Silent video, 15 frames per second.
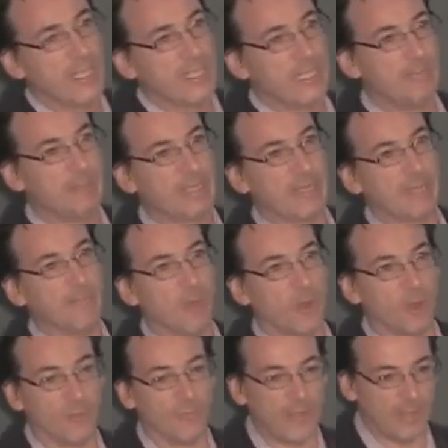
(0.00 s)
artificial life,
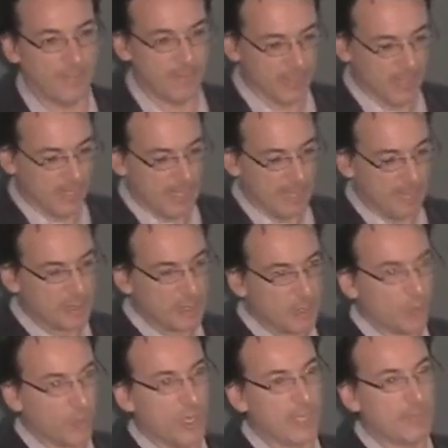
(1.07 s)
but later
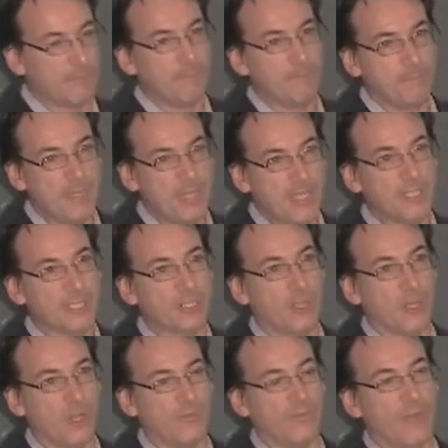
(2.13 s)
they became more of a
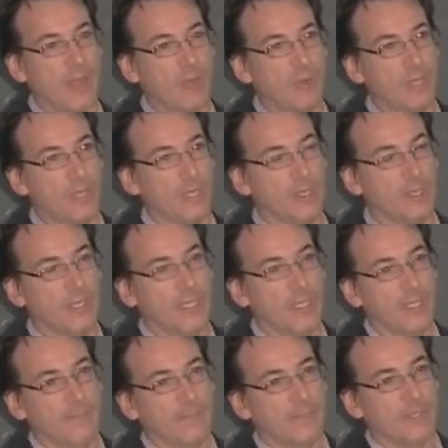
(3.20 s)
particular
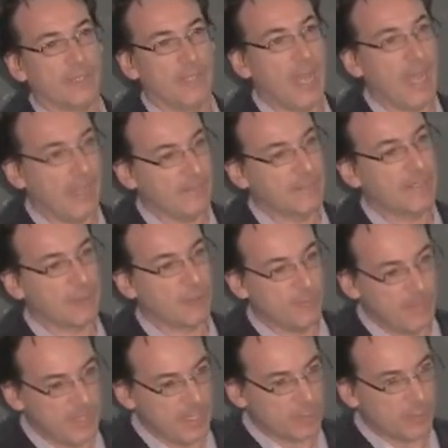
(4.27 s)
piece of
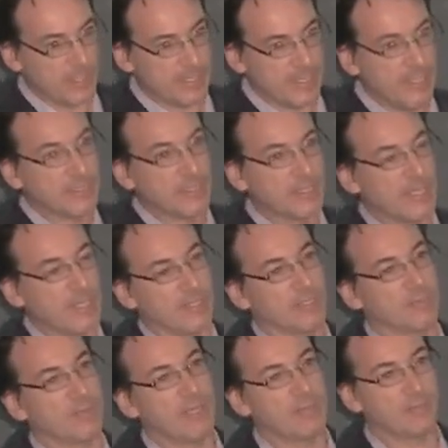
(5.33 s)
our
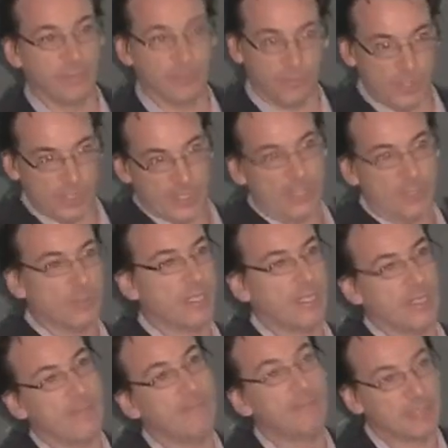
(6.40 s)
lives that could be actually
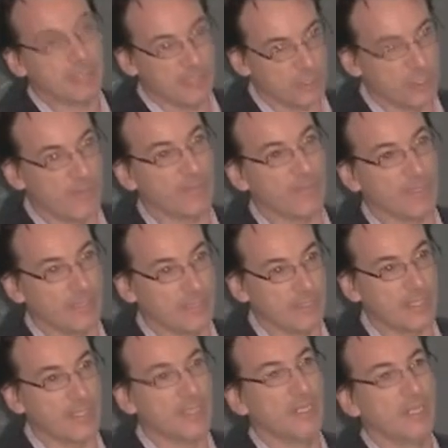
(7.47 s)
synthesized, right?
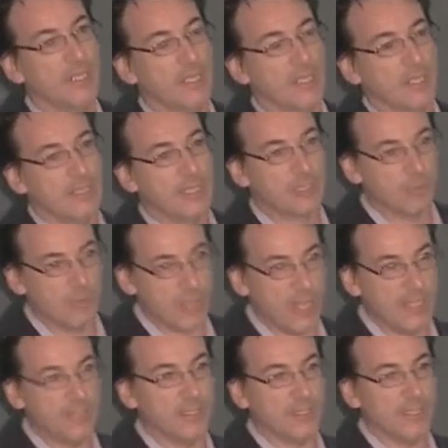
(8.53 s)
For instance, you say empathy or
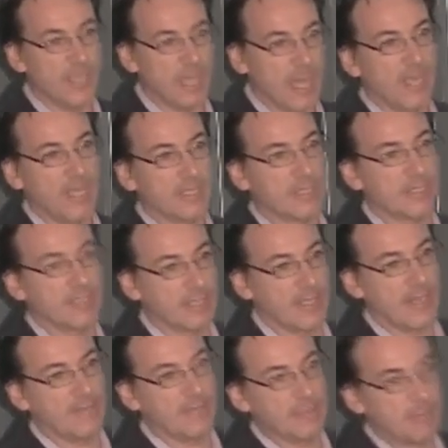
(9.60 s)
something like this. And
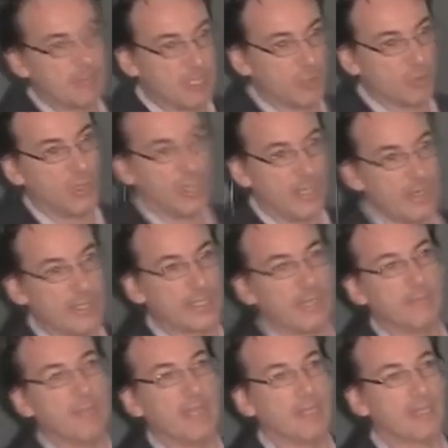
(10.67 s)
they create
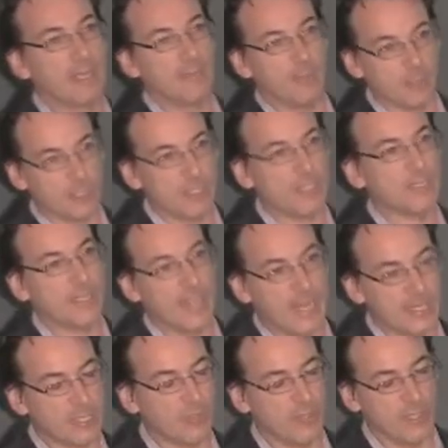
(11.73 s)
AIs that they have this
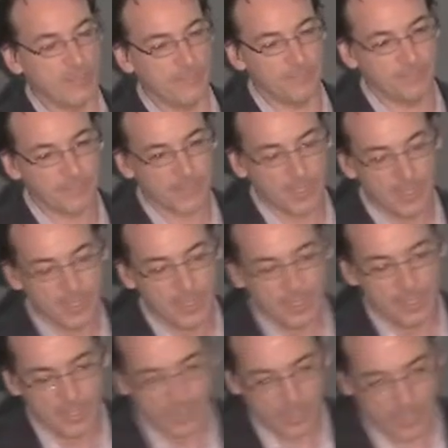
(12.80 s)
particular, and they can make
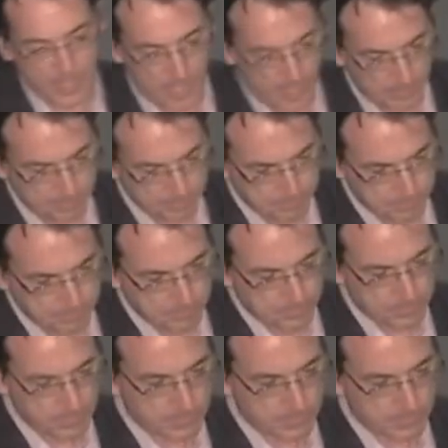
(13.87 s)
hypotheses and answer them.